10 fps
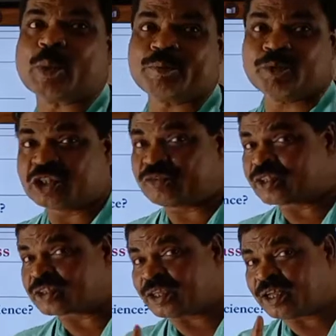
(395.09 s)

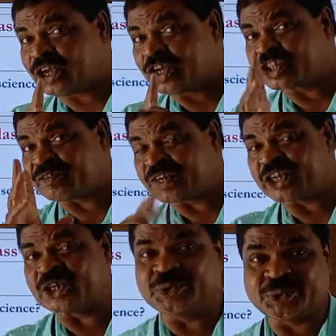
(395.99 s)
Buddhivanta,
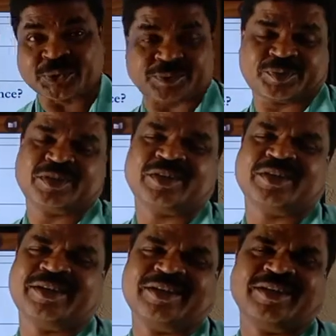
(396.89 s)
Trivedi.
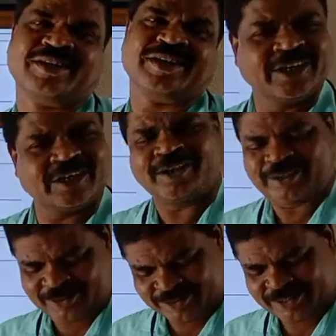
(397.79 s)

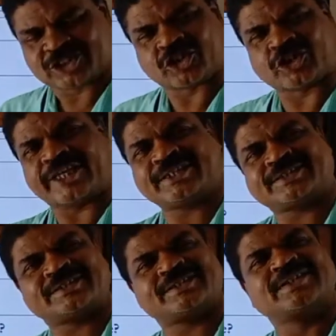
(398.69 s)
Here,
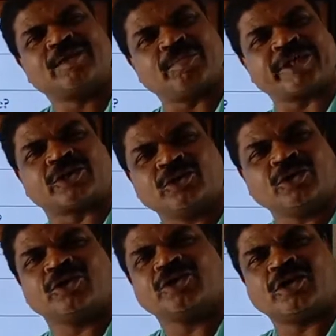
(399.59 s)
Socrates,
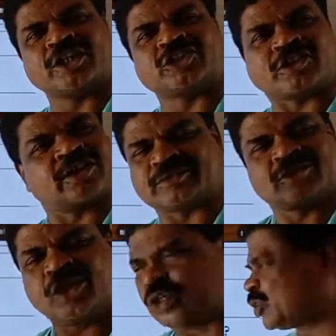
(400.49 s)
Plato, Aristotle,
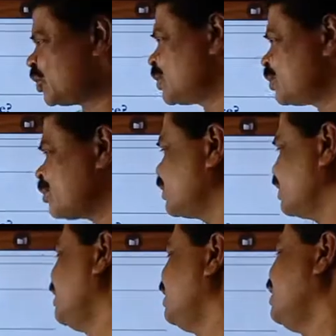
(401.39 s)
clause.
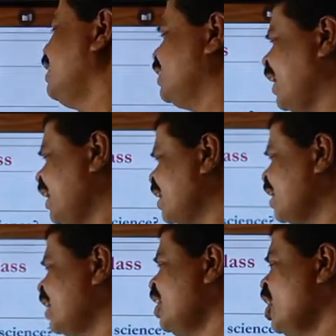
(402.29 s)
Then
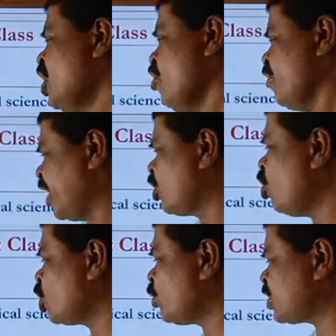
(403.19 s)
we can
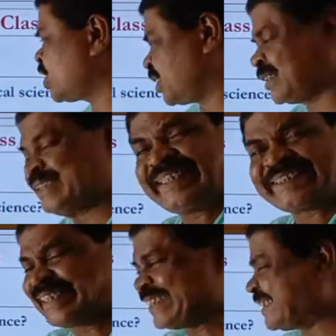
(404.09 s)
go towards the
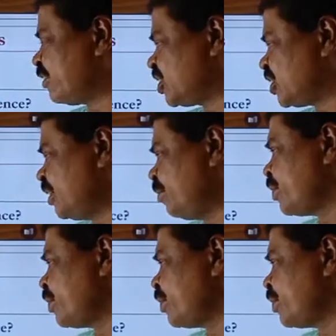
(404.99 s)
sixth question.